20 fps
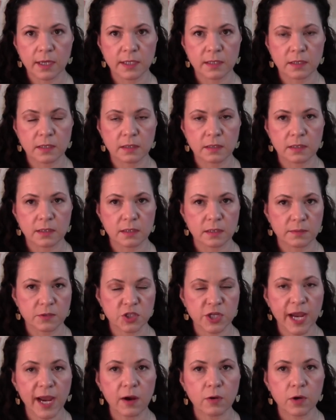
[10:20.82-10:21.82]
in the
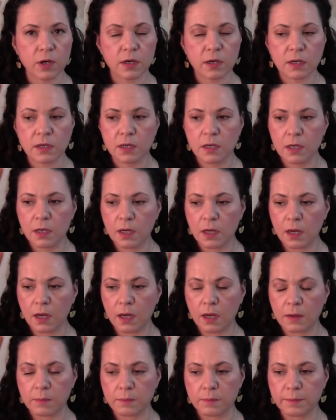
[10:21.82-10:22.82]
shower.
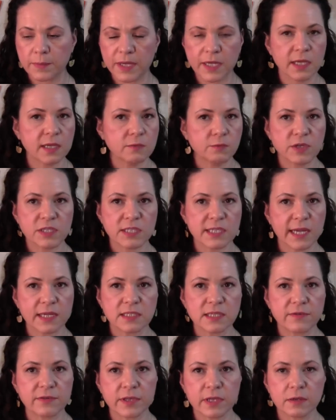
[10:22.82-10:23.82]
But it
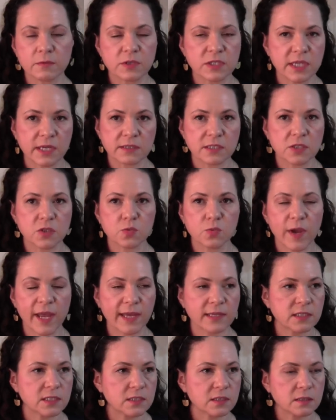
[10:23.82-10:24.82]
withstands everything. It withstands
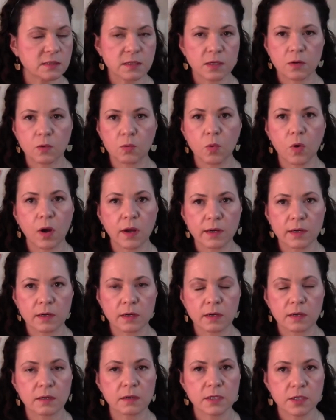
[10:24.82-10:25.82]
sweat, you know,
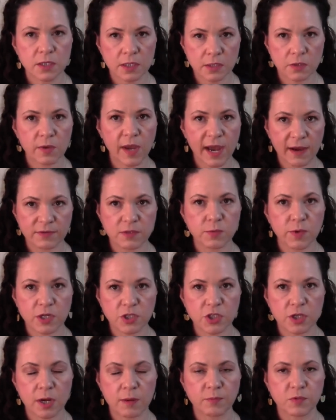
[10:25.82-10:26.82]
water. You have to
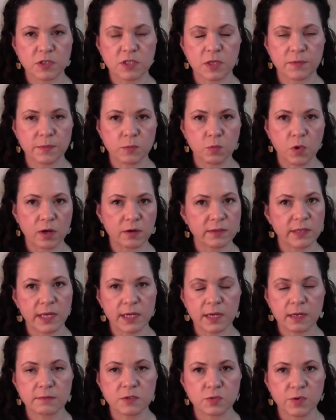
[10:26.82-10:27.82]
wash it off with soap and water, and
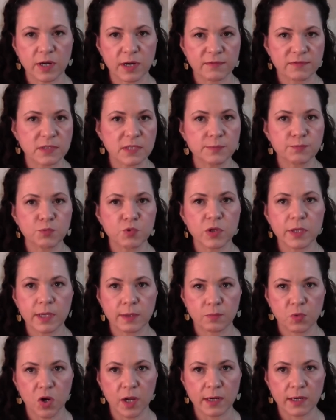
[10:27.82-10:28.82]
then it comes right off. It's a
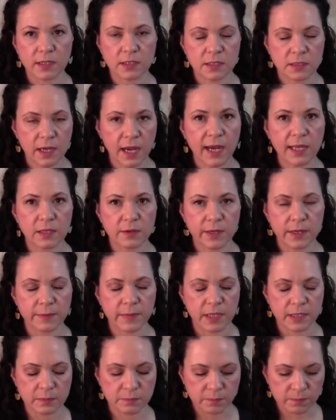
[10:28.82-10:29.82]
brilliant product. Highly
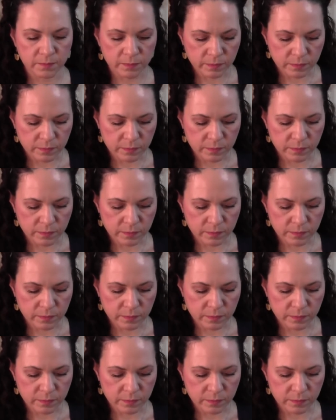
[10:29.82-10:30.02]
recommend it.